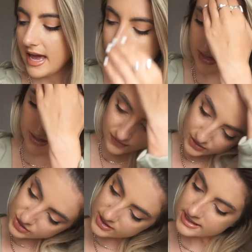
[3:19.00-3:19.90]
and then if
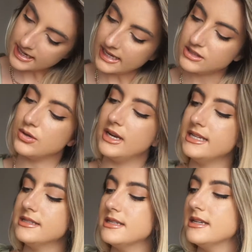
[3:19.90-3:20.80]
you just select your
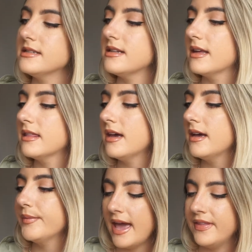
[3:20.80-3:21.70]
lenses like
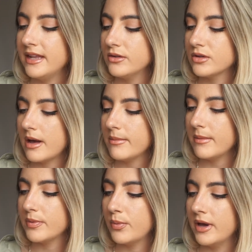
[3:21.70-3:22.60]
that, and then it'll come
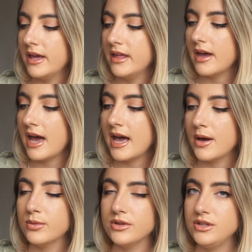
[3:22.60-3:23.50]
up with how
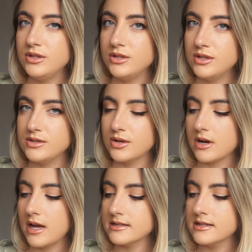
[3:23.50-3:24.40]
will you use your
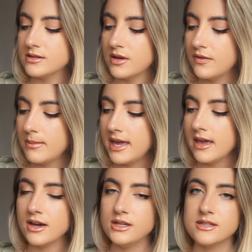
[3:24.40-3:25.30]
glasses. So for me,
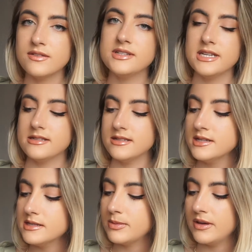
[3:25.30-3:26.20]
I use it for
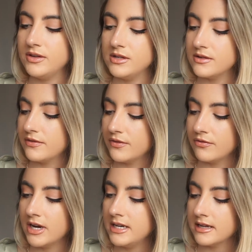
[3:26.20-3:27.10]
distance, but if you use it for
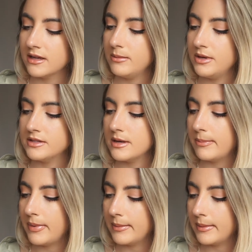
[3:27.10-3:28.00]
reading, computer,
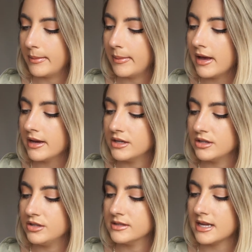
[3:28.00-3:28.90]
blah, blah, blah, blah, you
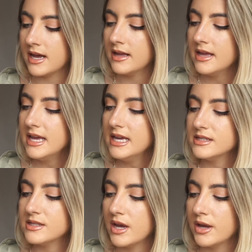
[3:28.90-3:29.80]
can use that.
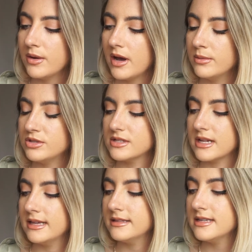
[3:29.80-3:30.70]
So I would just
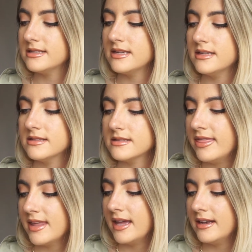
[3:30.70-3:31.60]
click distance,
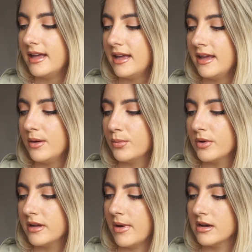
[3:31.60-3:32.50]
and then it
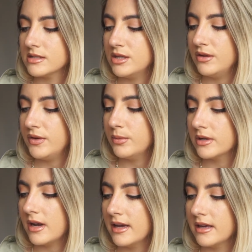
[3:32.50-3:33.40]
will ask you if you would
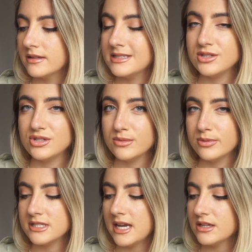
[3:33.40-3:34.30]
like digital
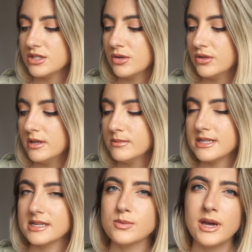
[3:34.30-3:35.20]
protection on them.
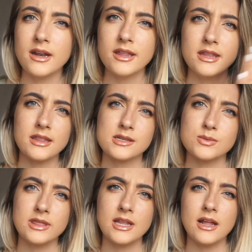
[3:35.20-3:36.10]
So I think that's
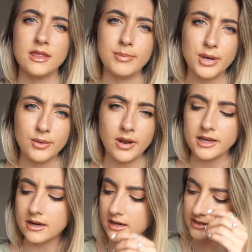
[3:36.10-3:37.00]
when they're like the blue
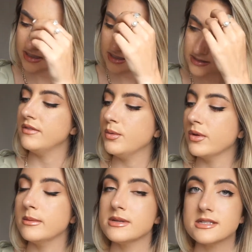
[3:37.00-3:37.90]
light glasses. If you
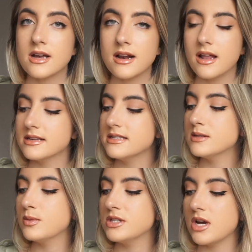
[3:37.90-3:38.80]
want them as
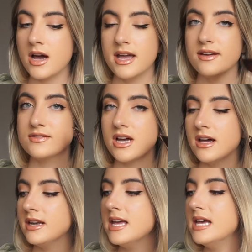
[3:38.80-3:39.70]
sunglasses, which I have
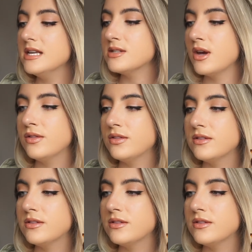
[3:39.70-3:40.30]
done. So